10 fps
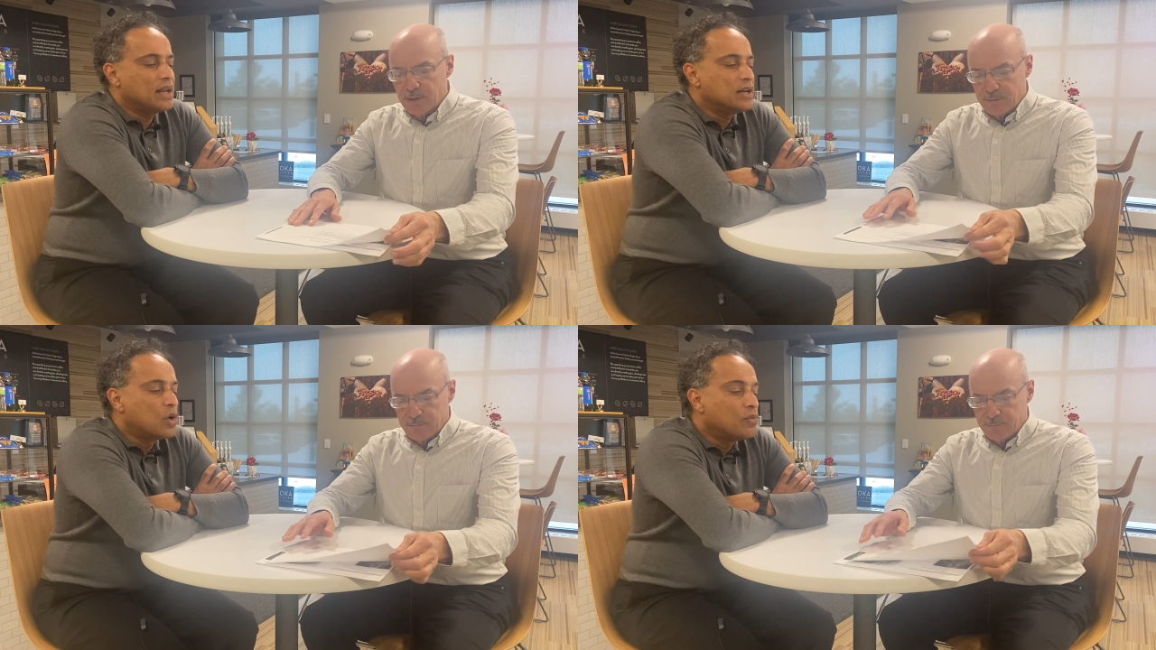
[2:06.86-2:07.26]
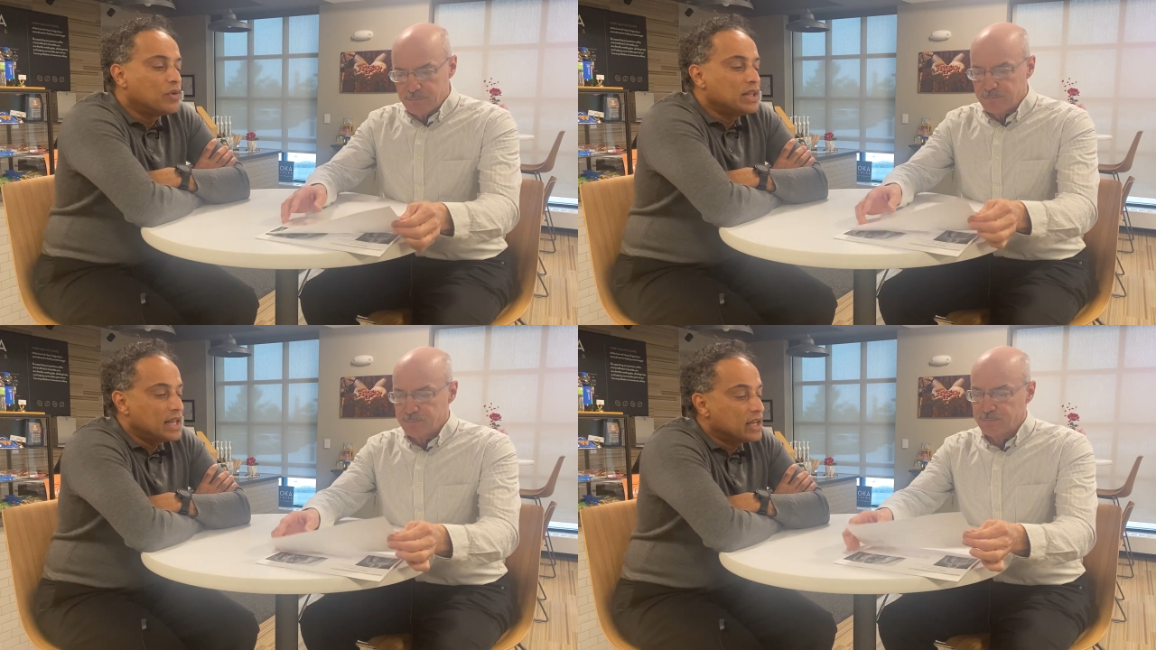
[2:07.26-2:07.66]
Speaker 1: and hopefully
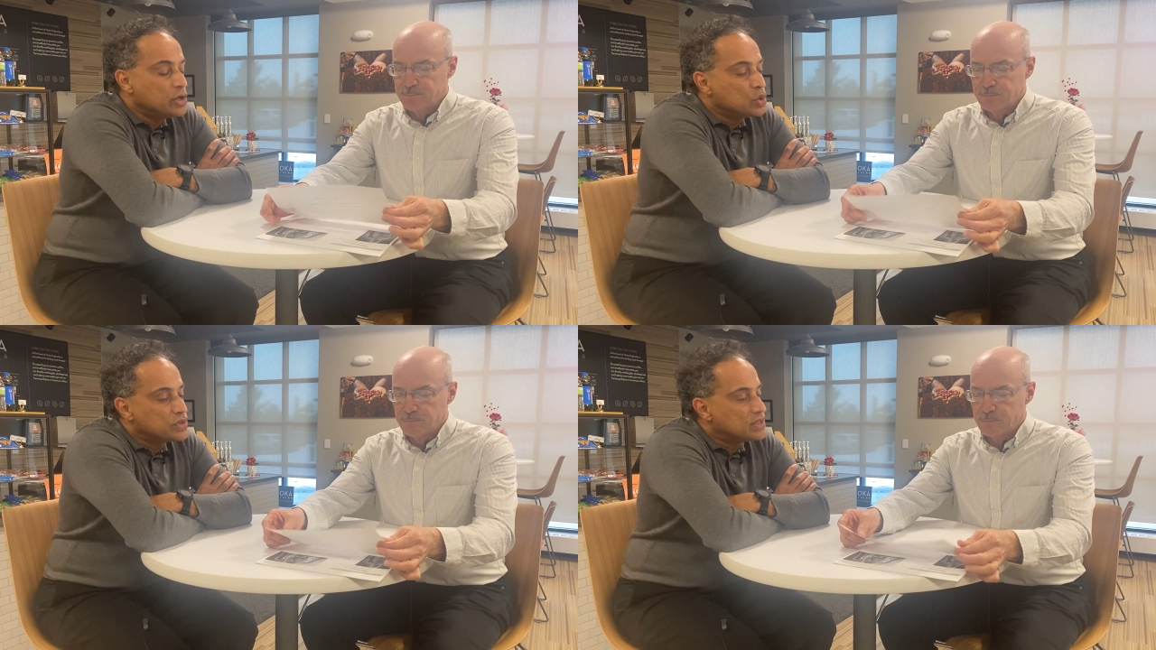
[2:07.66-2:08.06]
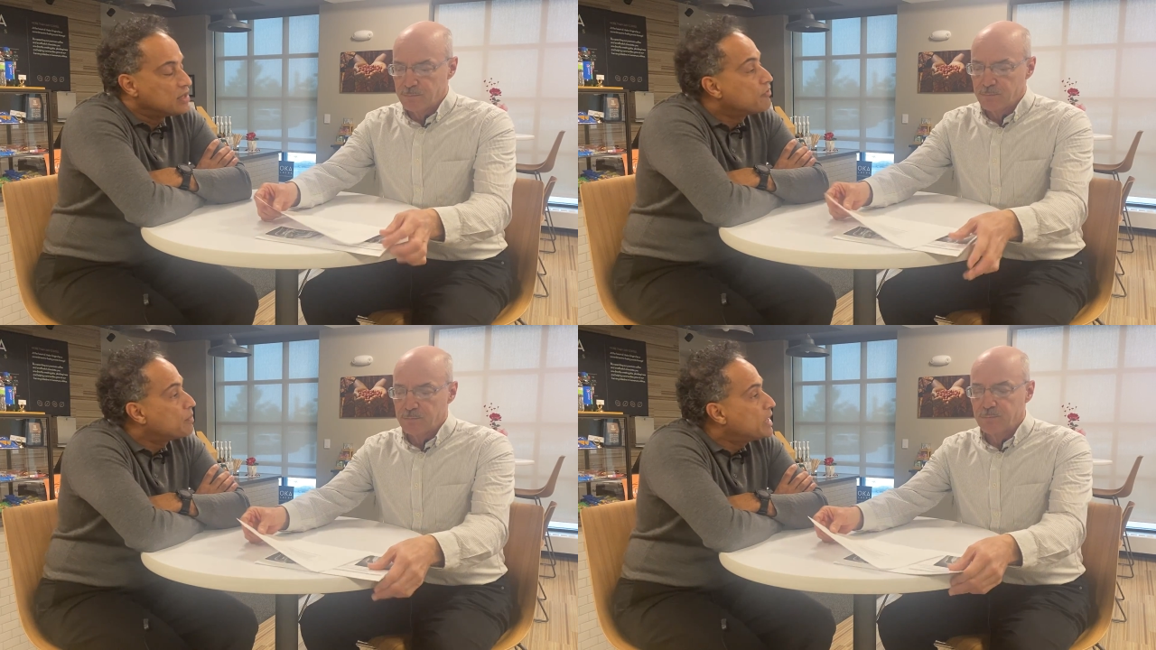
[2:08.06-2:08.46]
they can use this
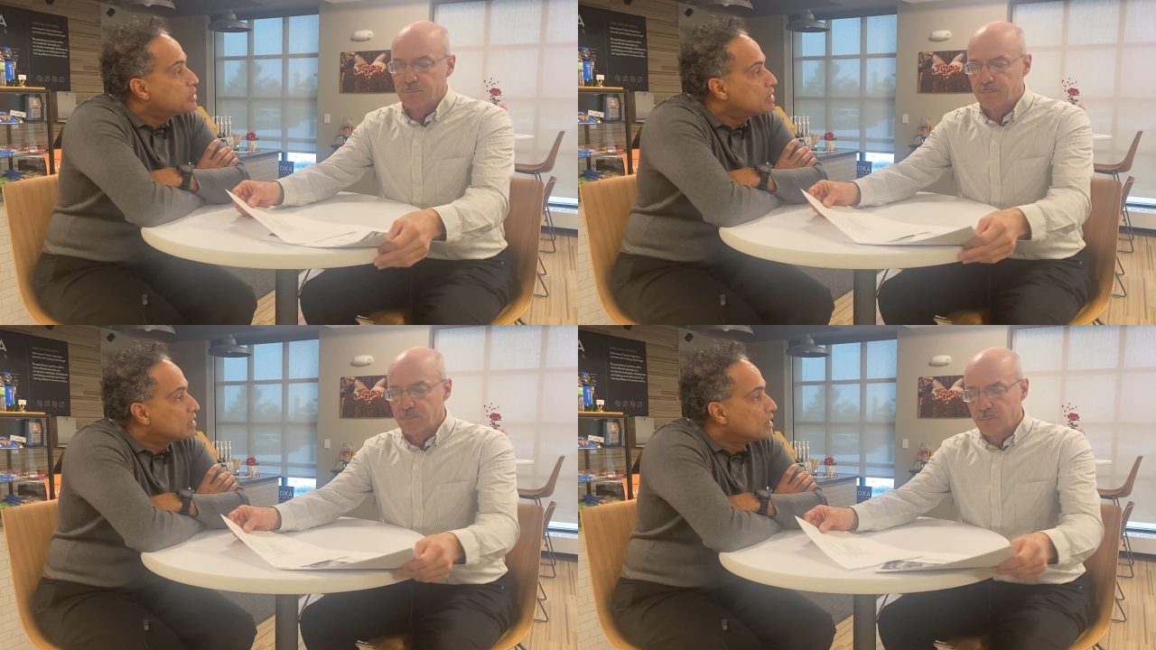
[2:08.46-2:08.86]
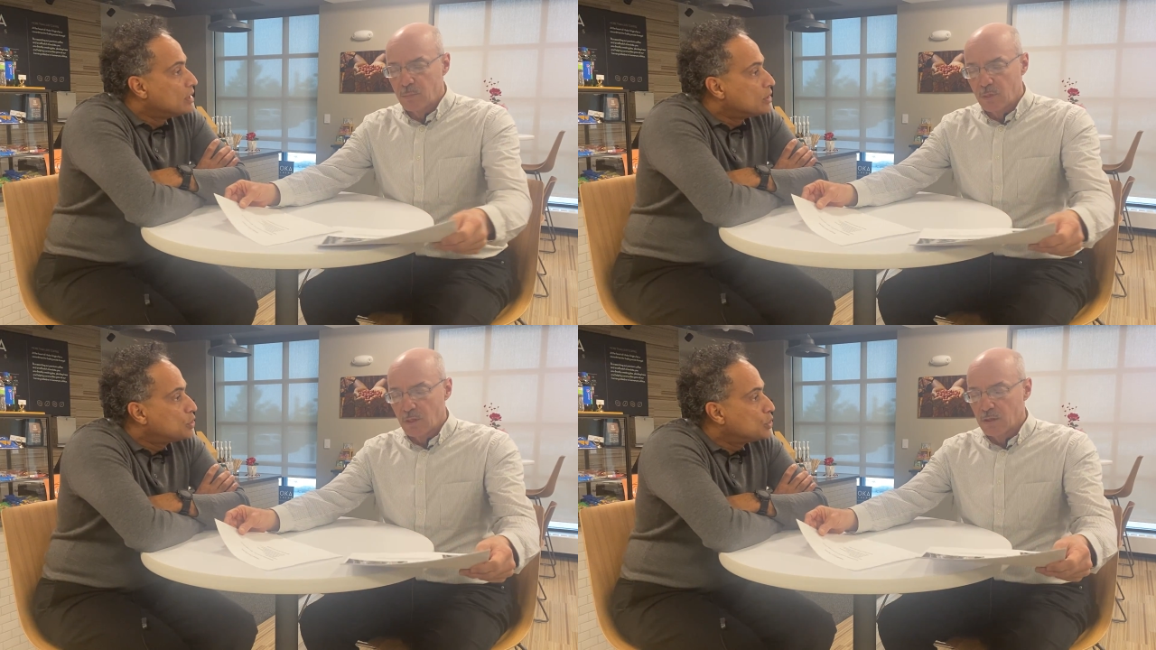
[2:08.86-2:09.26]
information
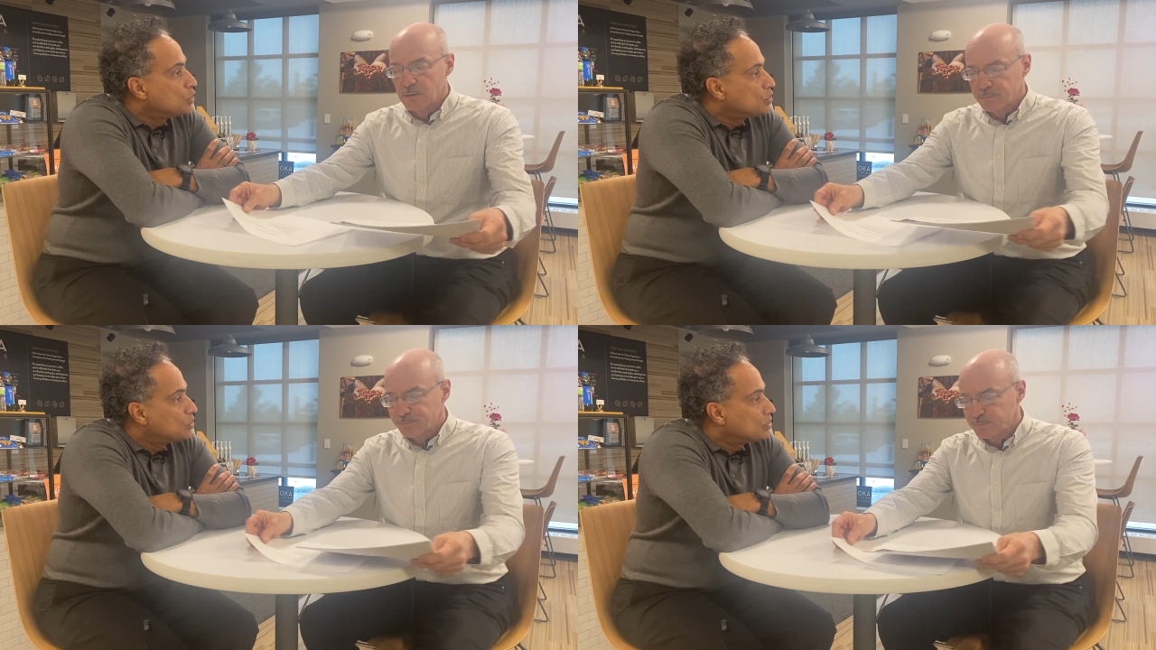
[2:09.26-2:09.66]
to